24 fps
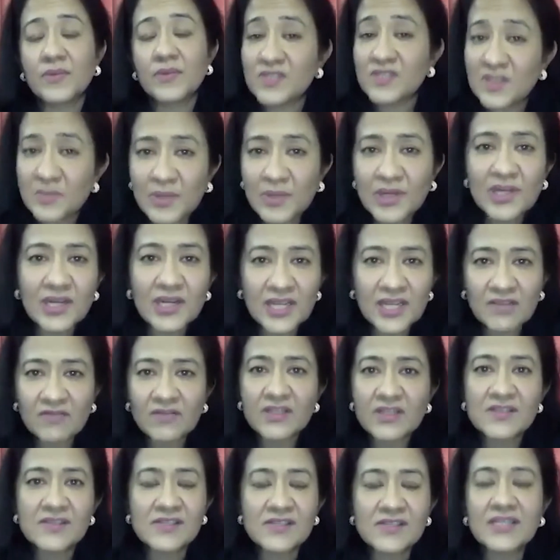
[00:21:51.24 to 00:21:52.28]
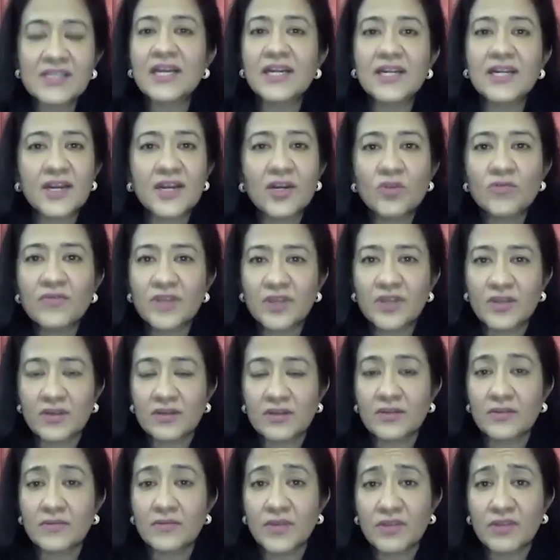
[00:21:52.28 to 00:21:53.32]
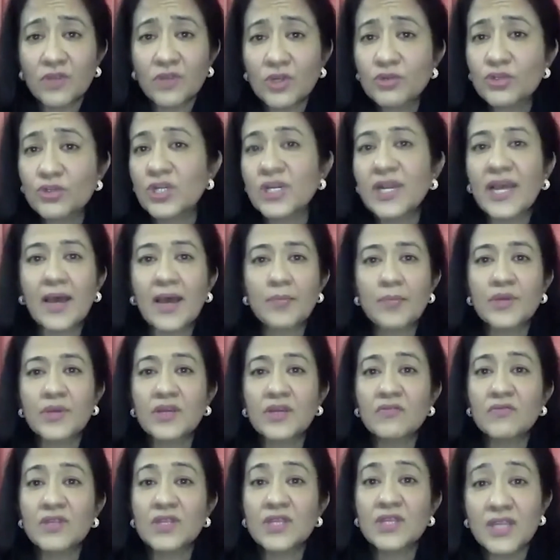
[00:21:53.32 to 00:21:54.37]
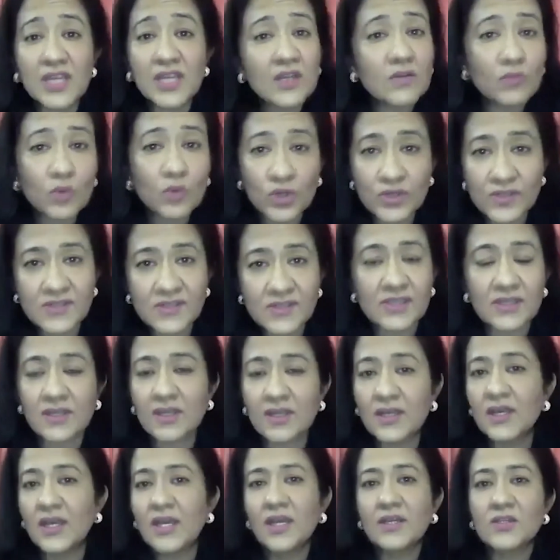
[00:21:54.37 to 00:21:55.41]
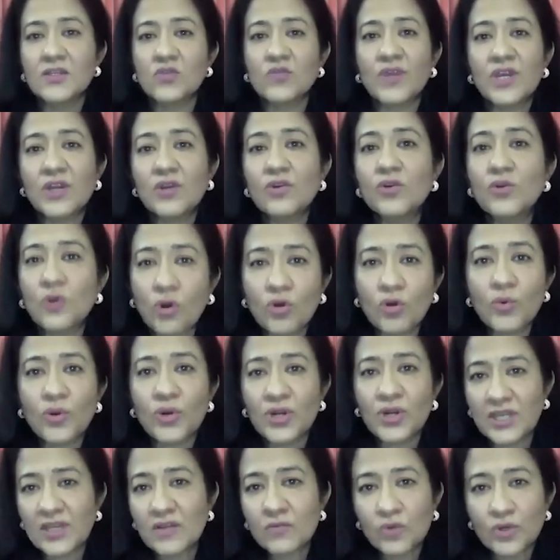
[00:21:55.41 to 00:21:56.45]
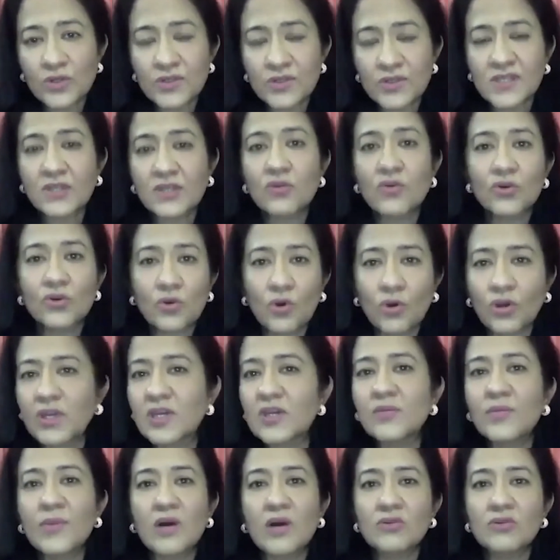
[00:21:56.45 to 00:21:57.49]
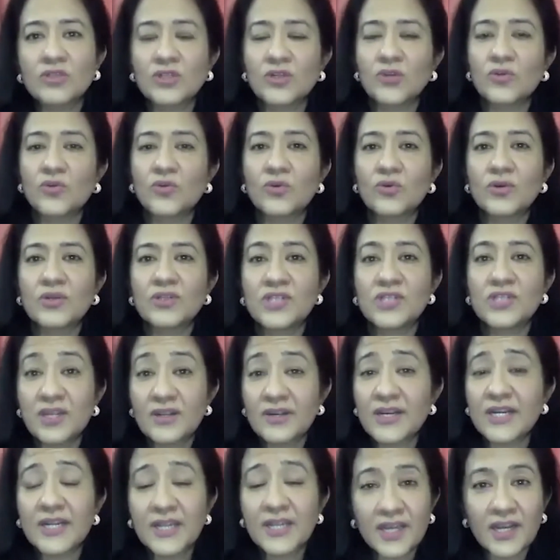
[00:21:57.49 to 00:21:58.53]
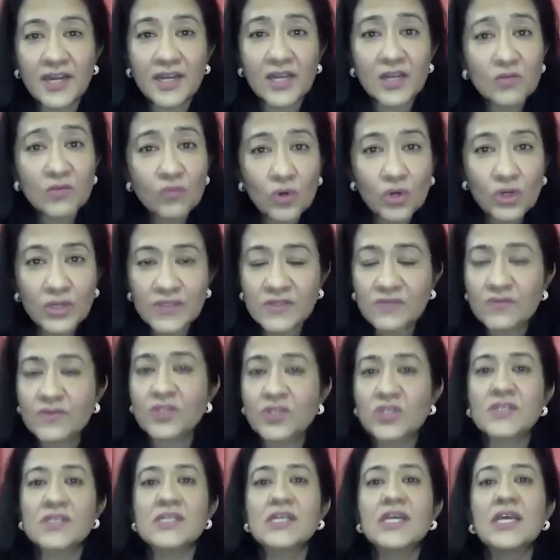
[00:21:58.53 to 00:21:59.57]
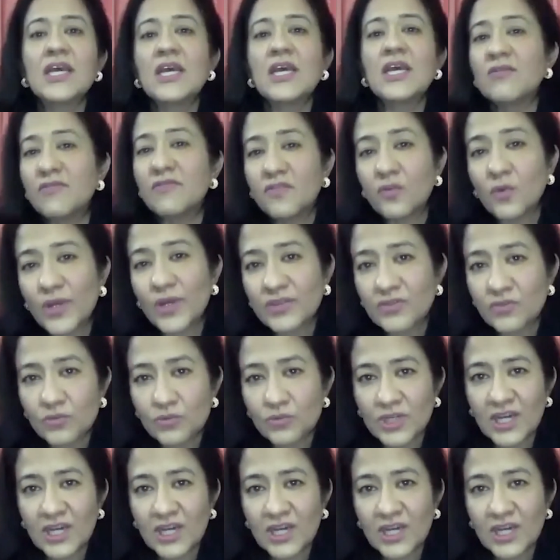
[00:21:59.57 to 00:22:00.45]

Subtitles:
Similarly, we'll see that kind of revolution happening with e-invoicing. So when you talk about e-invoicing, you're talking about generating an invoice which is flowing through the